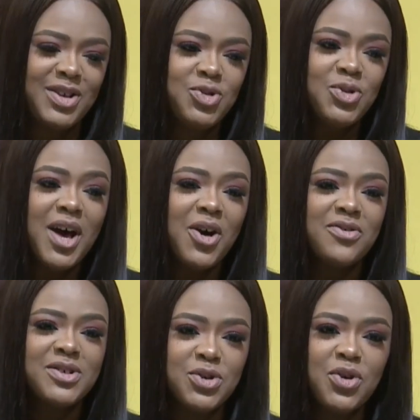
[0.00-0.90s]
So that
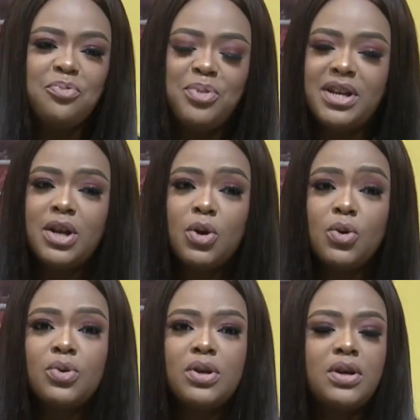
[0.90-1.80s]
conversation of being
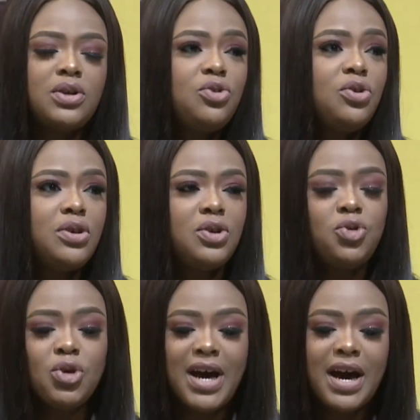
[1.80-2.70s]
alone, You, you,
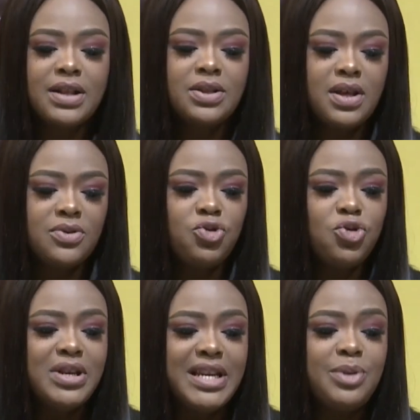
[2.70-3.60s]
you, can't,
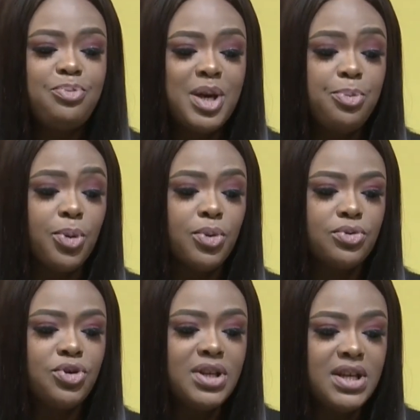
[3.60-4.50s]
you need people,
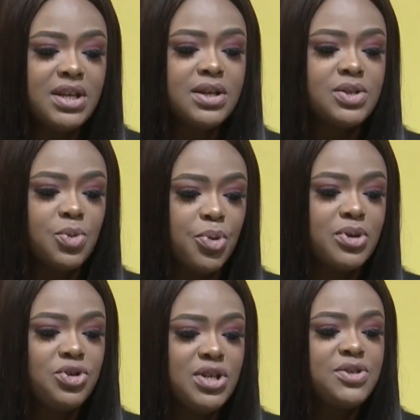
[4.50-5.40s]
you need a
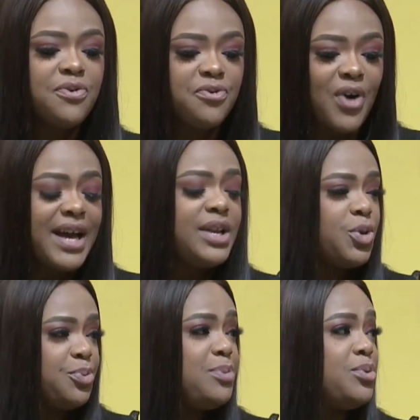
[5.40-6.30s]
support, you need to find
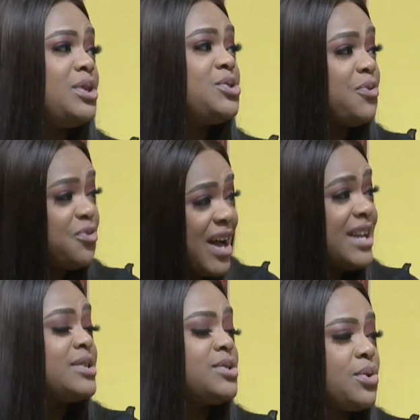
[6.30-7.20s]
your people, you need to
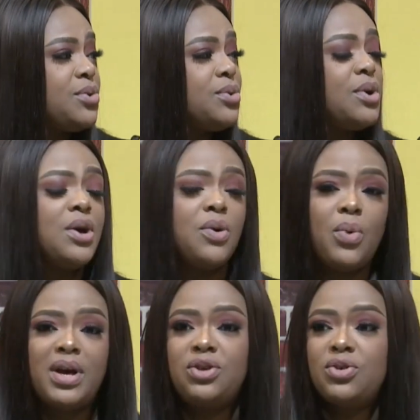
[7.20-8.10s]
find a circle
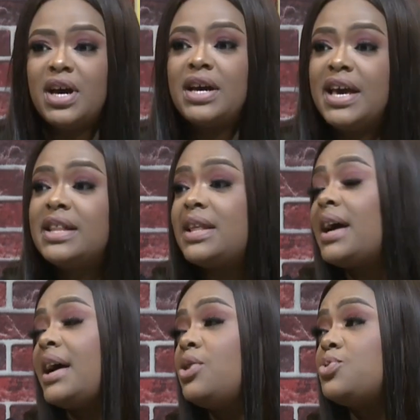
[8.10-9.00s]
where you can get
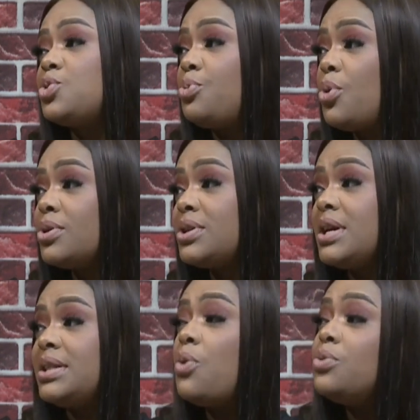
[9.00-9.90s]
that kind of support.
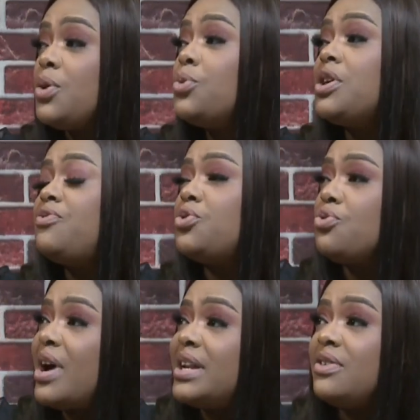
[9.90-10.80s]
That will, they will give you
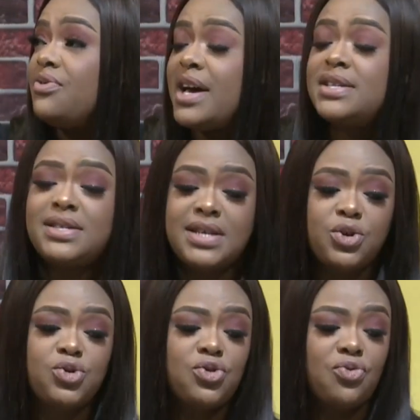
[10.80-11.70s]
the right advice,
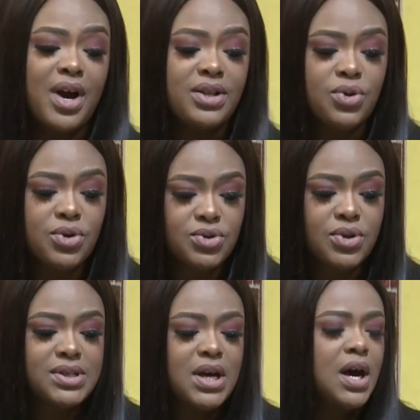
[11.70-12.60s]
take you to the right
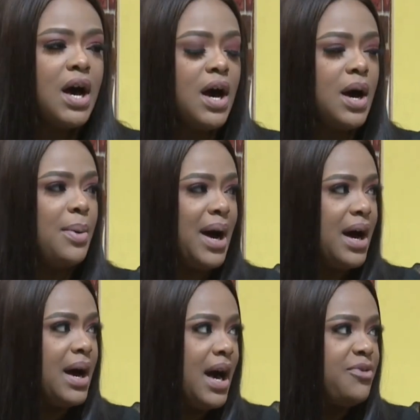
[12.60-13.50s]
doctors. Uh,
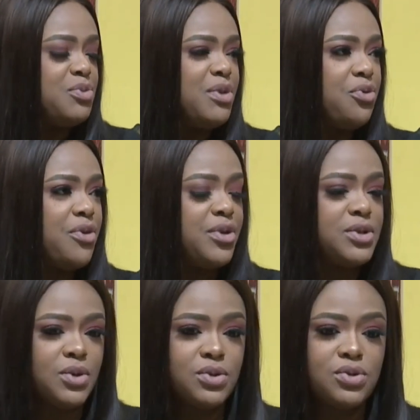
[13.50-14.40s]
I, I have to make
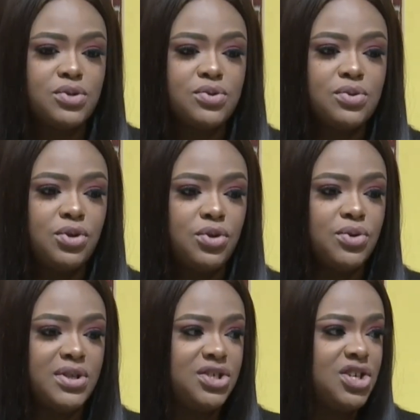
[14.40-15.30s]
reference also to, you
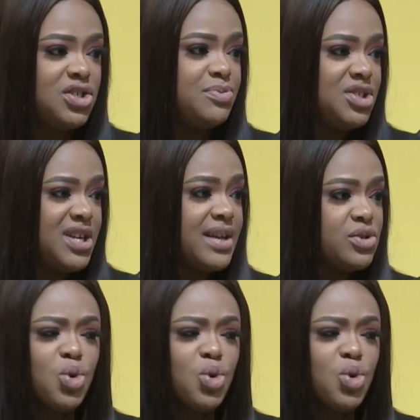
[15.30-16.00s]
know, D J Jimmy Jacks.